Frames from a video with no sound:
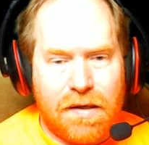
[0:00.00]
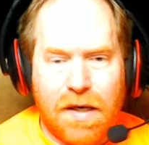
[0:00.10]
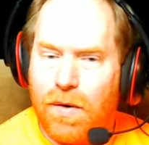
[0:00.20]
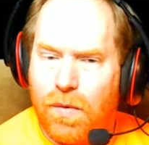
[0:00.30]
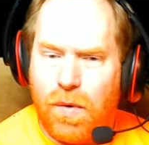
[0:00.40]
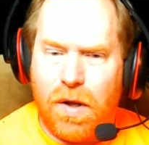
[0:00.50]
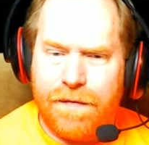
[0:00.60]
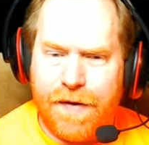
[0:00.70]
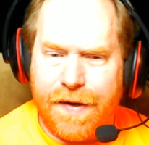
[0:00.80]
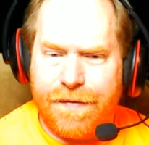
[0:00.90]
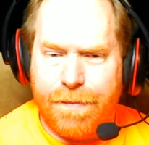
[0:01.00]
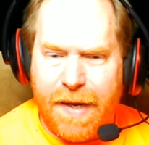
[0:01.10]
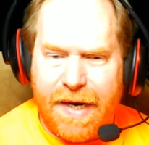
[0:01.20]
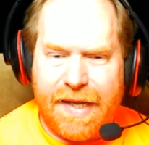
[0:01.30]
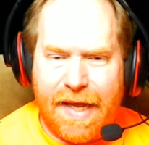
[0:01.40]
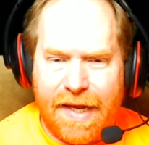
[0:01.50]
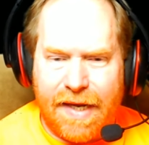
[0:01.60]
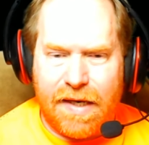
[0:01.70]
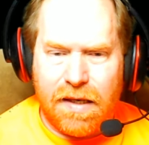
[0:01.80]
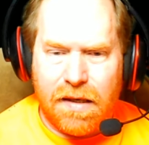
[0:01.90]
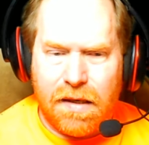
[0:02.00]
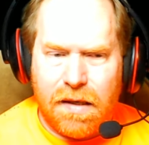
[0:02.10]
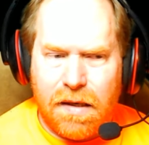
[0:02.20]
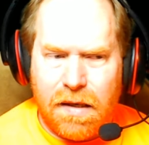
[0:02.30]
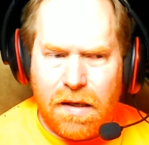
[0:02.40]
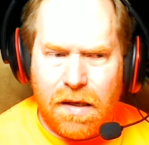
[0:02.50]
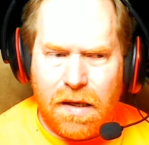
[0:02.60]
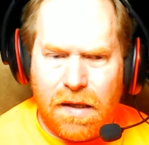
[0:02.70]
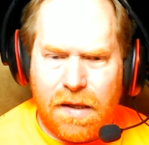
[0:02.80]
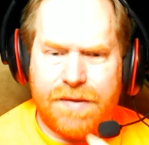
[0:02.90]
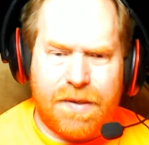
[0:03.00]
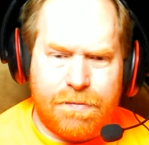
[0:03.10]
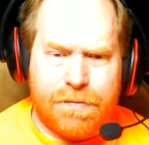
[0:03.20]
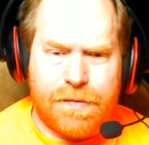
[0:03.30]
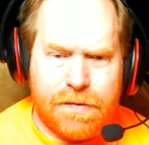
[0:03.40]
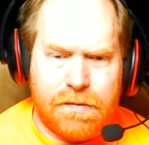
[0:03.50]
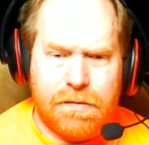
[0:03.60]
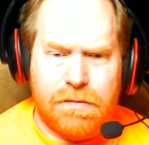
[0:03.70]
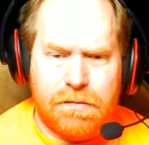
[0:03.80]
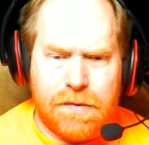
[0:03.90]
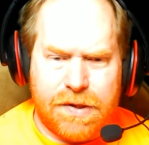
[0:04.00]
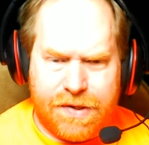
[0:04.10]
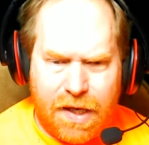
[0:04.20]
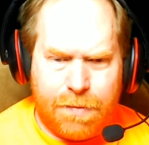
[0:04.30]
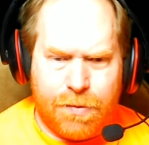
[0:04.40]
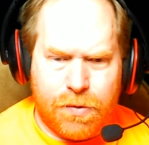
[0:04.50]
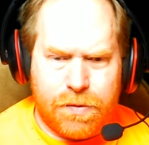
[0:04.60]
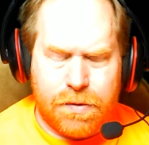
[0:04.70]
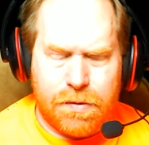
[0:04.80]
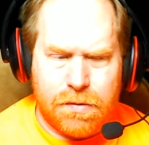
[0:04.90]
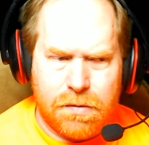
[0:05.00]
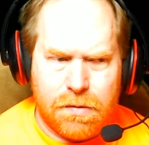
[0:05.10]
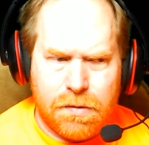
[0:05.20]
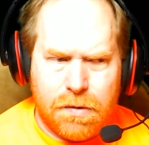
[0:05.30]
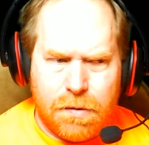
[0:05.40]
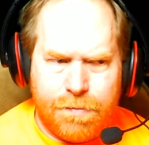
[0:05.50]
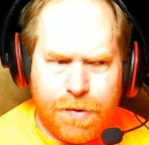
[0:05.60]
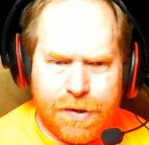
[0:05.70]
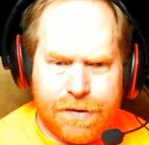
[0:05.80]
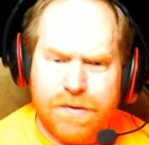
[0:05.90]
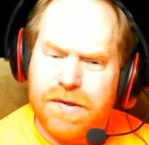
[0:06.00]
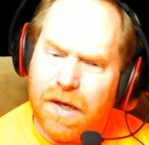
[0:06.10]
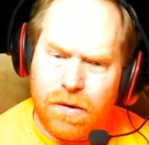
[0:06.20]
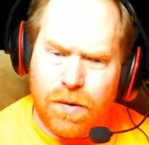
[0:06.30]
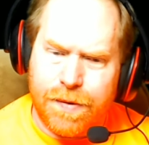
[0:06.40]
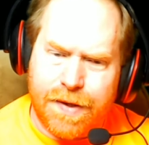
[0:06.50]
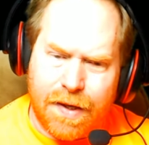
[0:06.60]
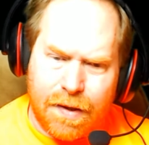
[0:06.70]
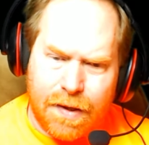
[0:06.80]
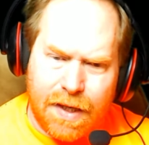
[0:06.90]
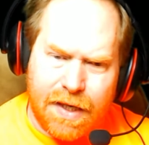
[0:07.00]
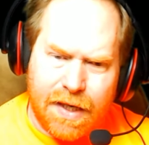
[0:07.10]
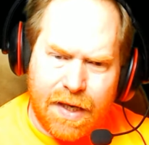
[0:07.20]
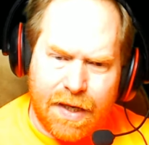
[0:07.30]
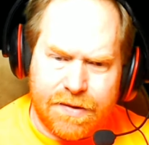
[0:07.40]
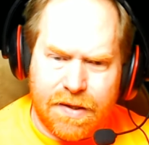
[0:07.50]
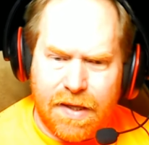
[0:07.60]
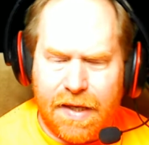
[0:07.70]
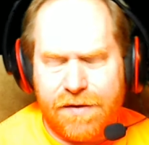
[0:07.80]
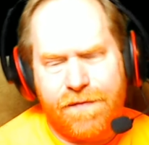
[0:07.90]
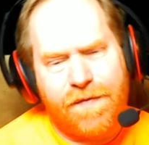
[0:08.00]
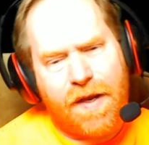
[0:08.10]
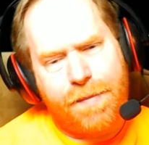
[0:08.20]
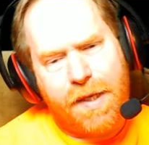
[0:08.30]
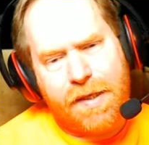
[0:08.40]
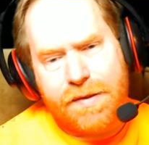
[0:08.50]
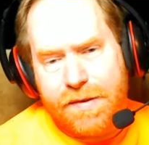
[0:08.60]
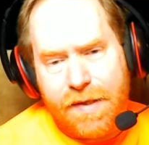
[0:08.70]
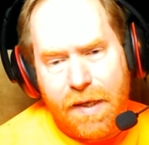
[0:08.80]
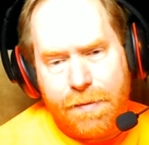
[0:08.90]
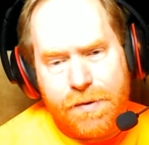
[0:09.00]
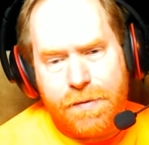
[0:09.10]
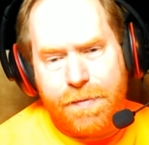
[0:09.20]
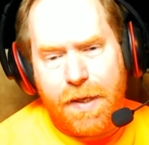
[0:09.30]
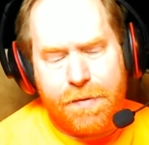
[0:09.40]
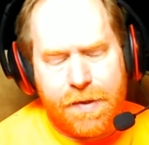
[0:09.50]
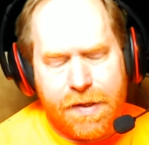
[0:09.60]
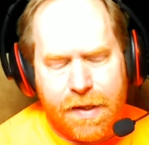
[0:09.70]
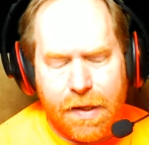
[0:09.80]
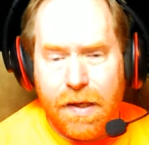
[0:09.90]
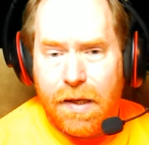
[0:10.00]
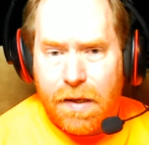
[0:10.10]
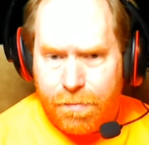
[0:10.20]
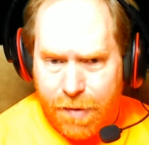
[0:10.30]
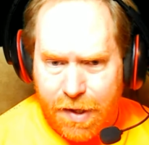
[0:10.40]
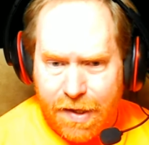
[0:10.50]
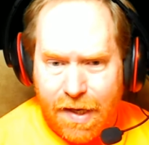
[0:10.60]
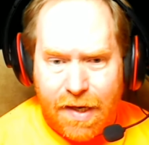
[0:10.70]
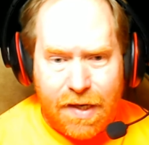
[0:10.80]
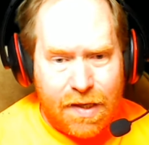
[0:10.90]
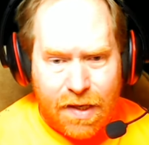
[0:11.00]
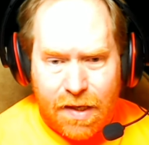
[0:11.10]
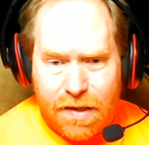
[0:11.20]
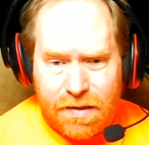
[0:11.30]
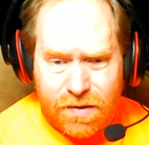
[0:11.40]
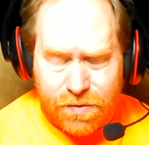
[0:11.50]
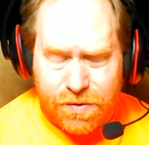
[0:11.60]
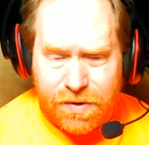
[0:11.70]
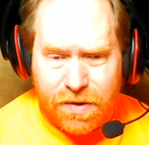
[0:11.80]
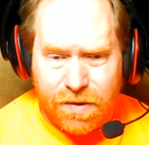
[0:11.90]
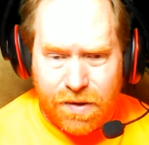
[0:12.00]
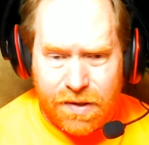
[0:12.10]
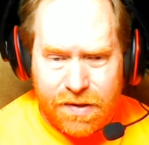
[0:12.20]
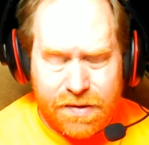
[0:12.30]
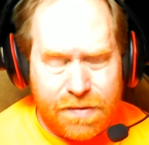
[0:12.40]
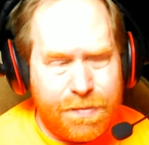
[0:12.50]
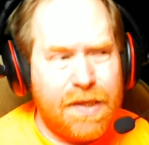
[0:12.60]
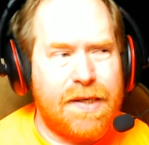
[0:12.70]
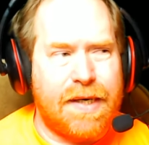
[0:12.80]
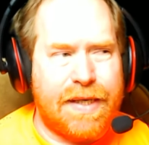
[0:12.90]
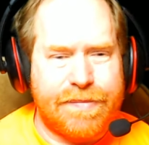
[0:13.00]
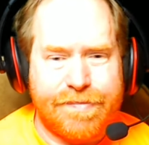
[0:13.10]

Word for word: I don't qualify for Medicaid unless I'm disabled. But the state of North Carolina has to classify me as disabled to be able to get Medicaid and Social Security disability.